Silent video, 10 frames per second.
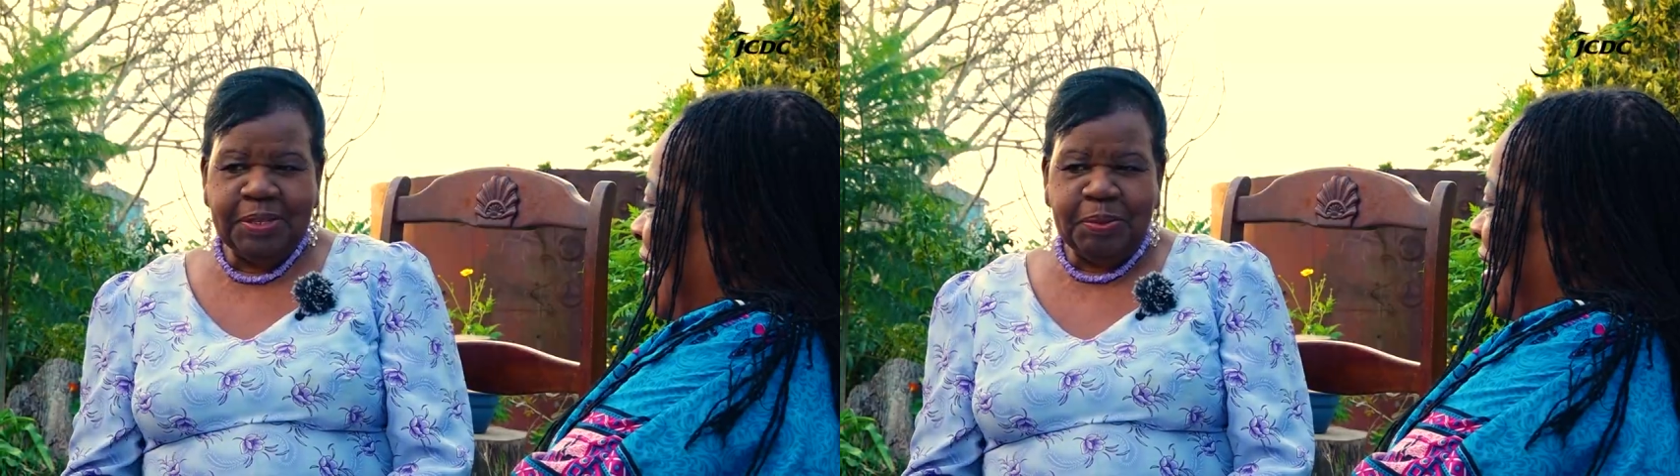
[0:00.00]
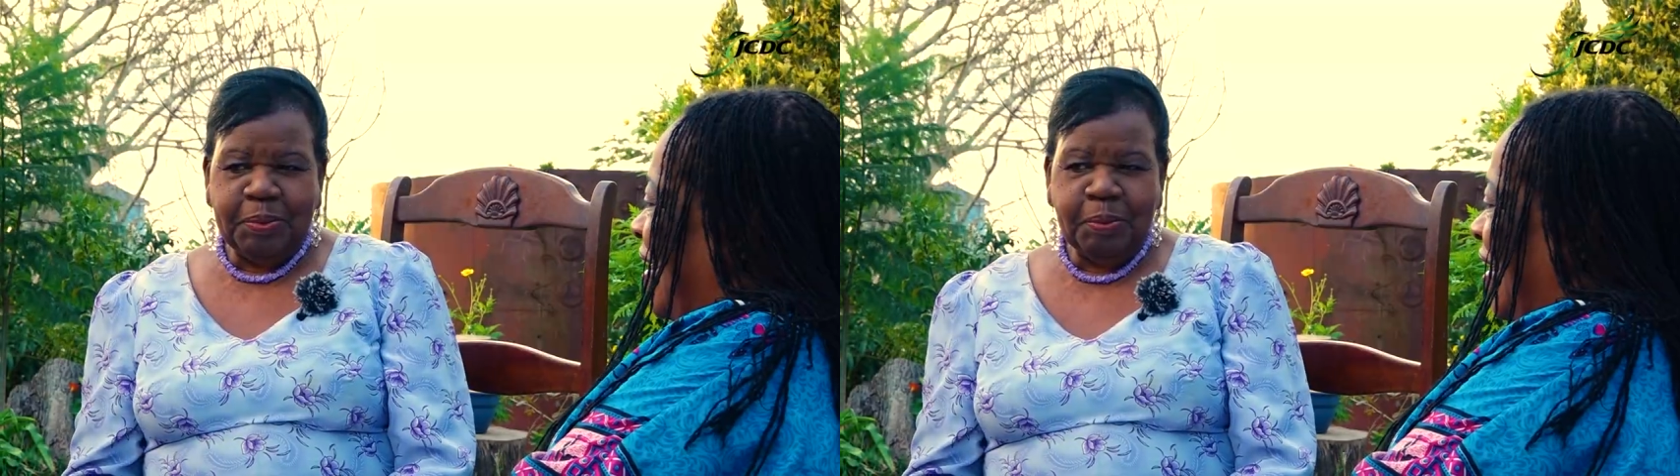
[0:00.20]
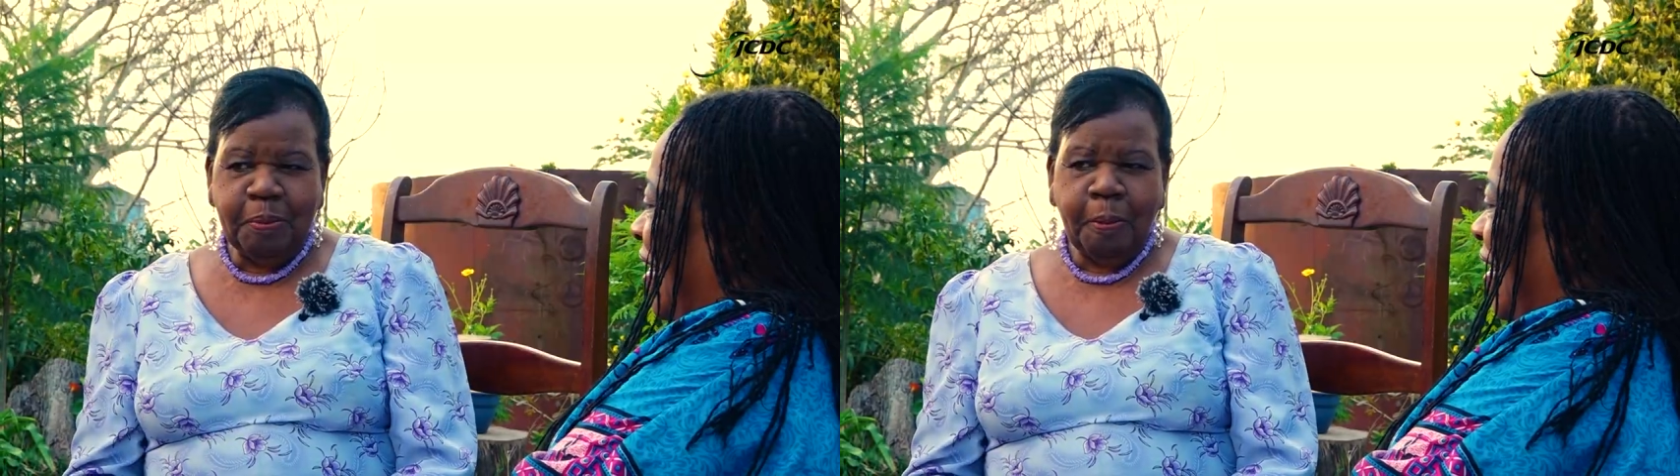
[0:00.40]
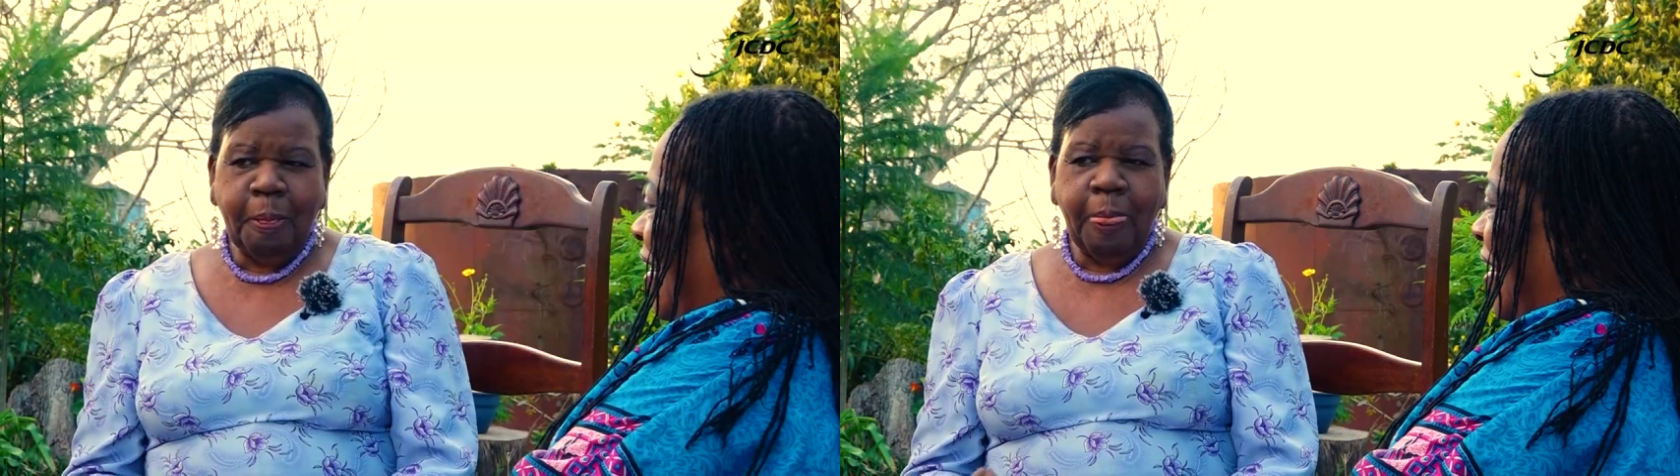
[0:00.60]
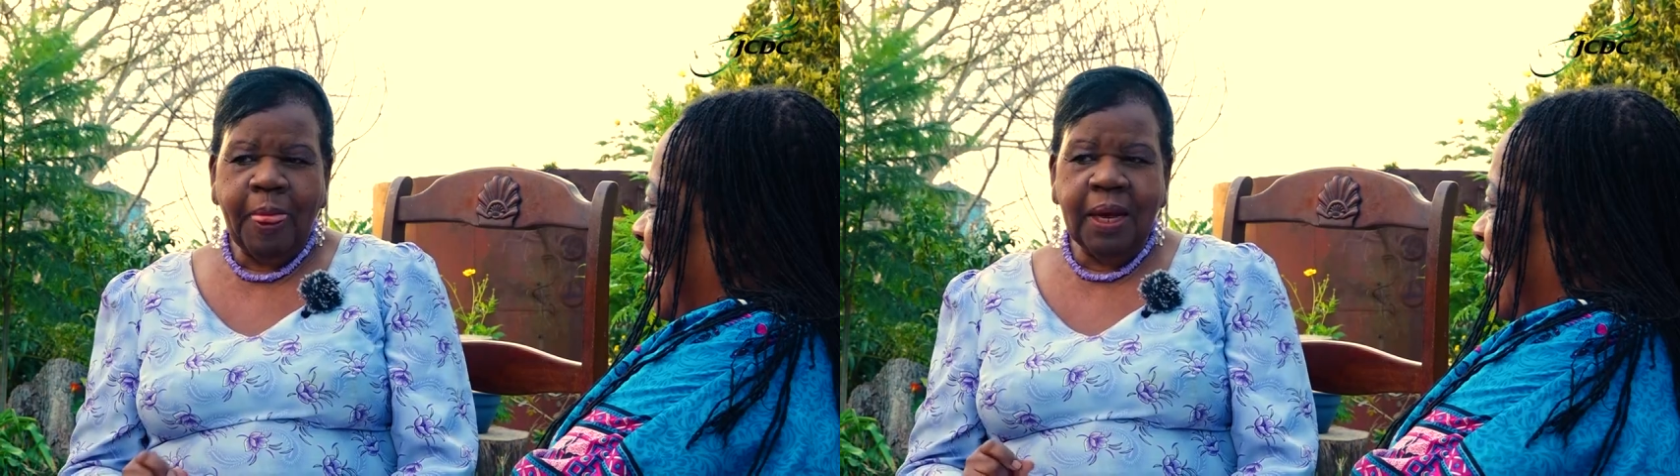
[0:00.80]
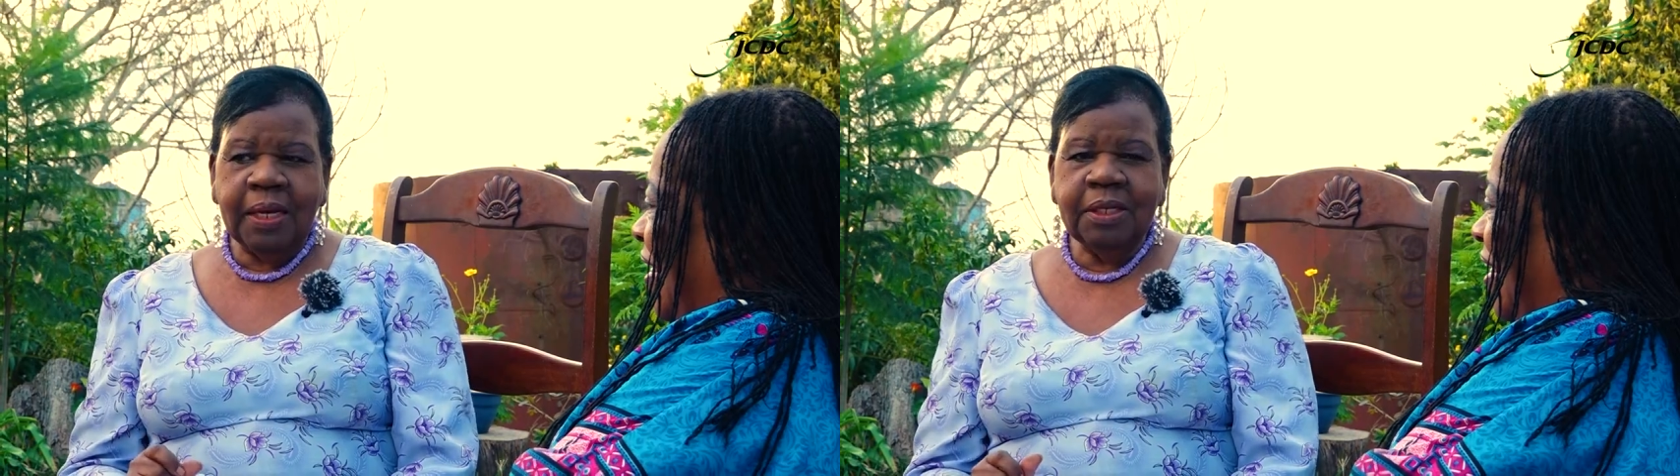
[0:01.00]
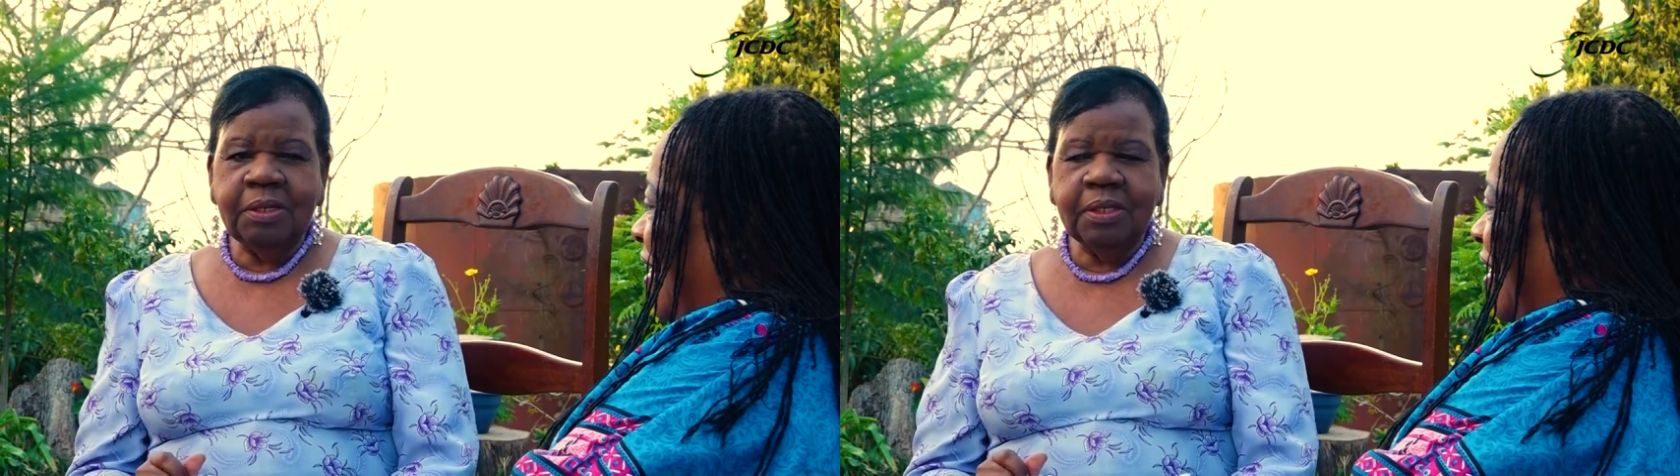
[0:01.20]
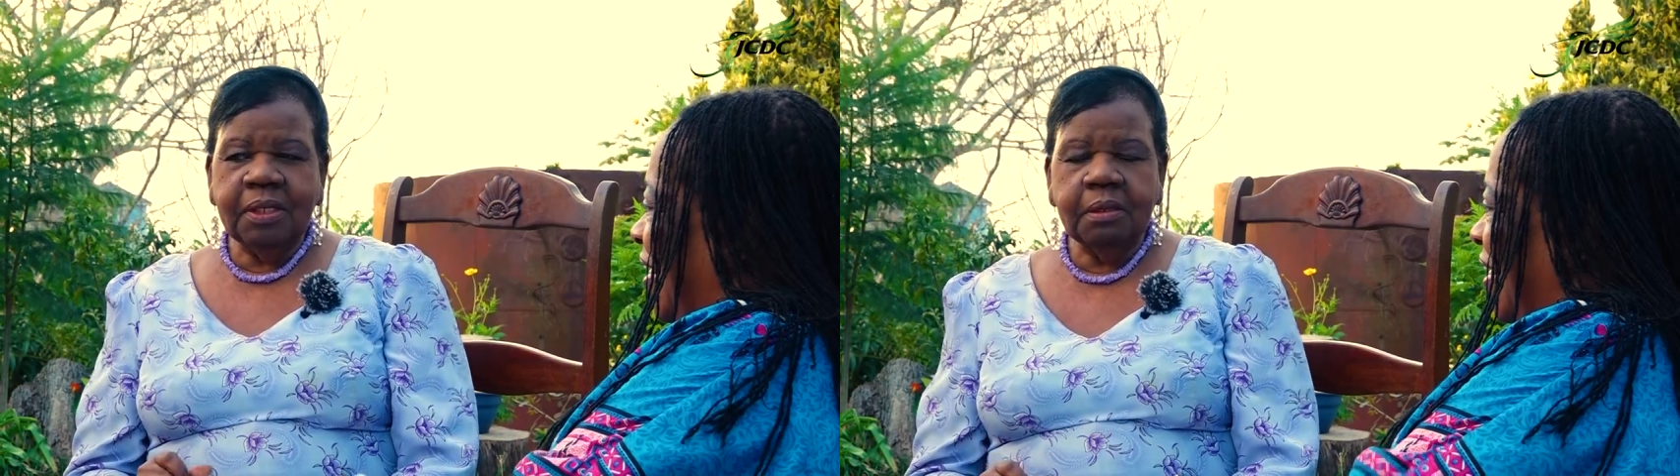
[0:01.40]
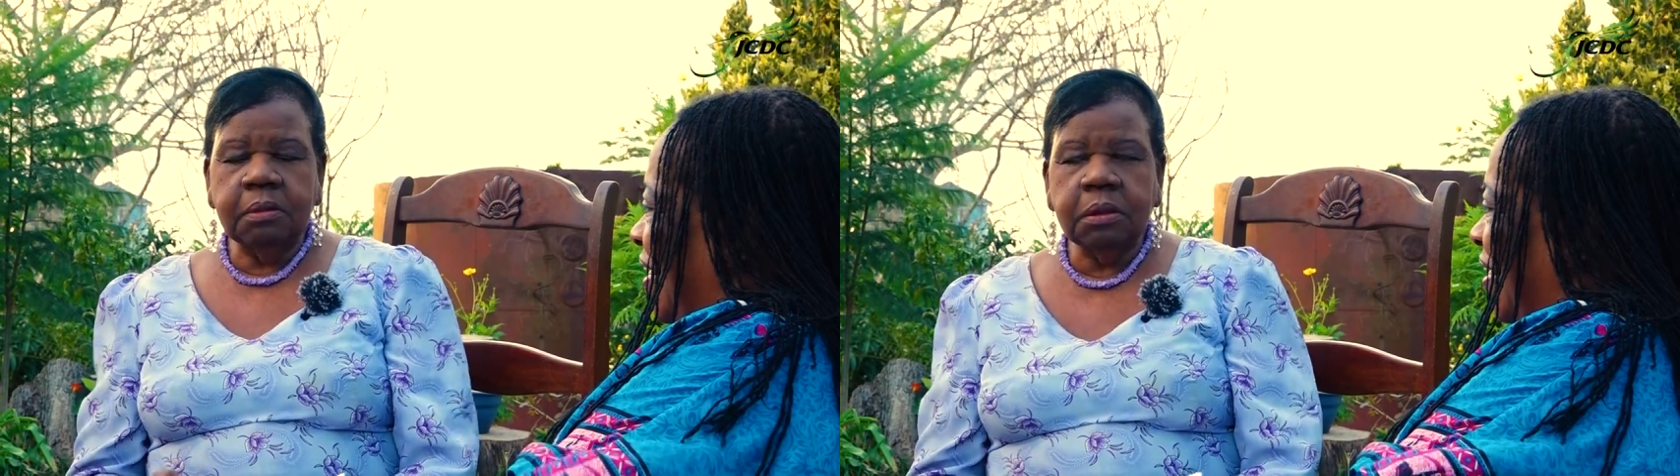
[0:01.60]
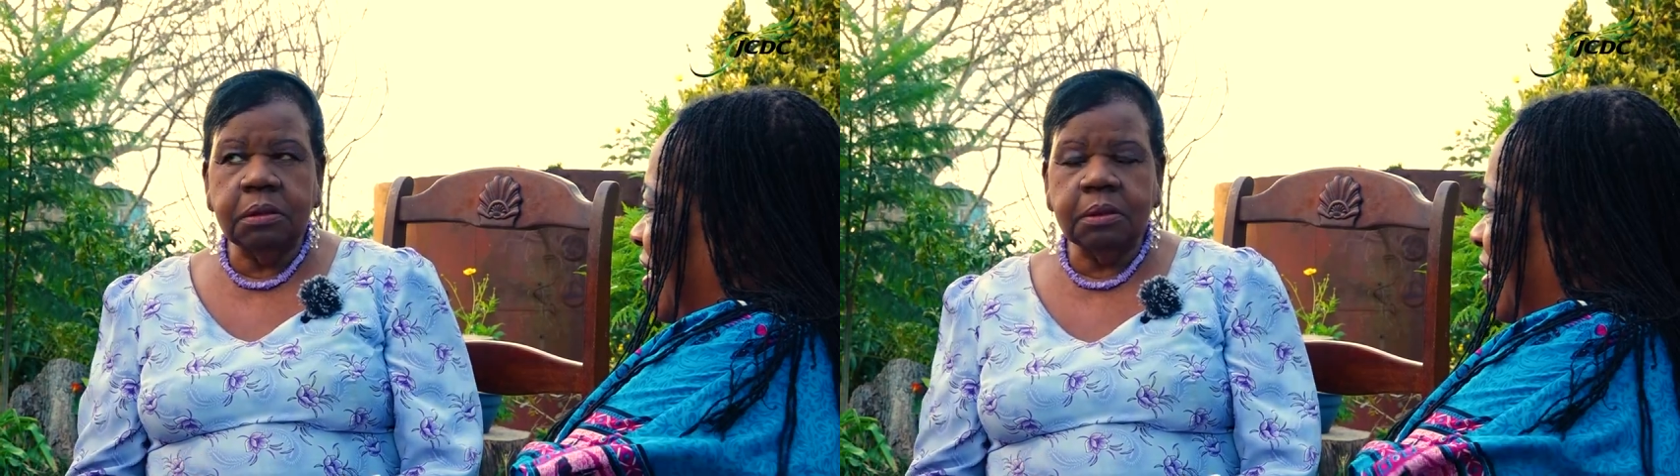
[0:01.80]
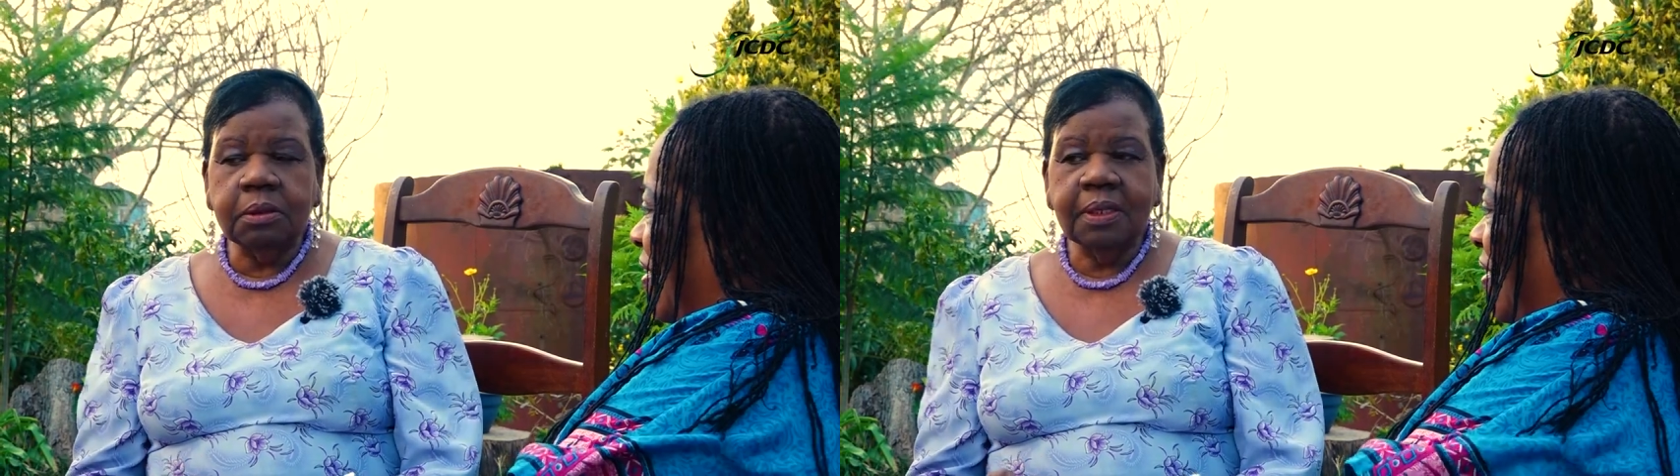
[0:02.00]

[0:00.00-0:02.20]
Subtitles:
you, and you say, oh,